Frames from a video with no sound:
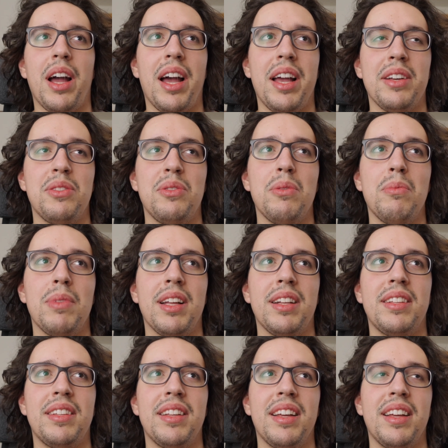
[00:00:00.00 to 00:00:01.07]
assume
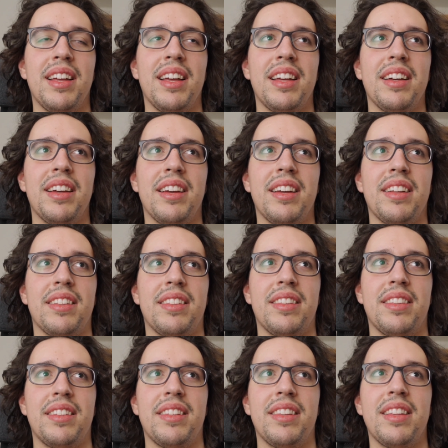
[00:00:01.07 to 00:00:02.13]
that
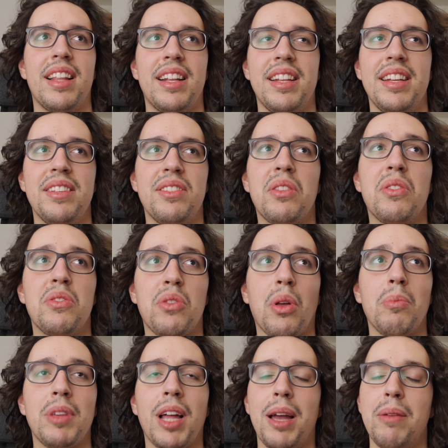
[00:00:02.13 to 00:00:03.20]
at least
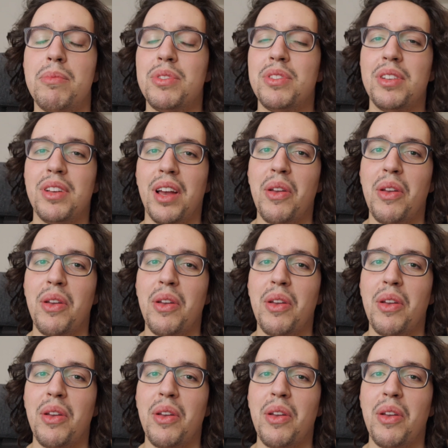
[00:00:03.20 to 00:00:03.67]
sometimes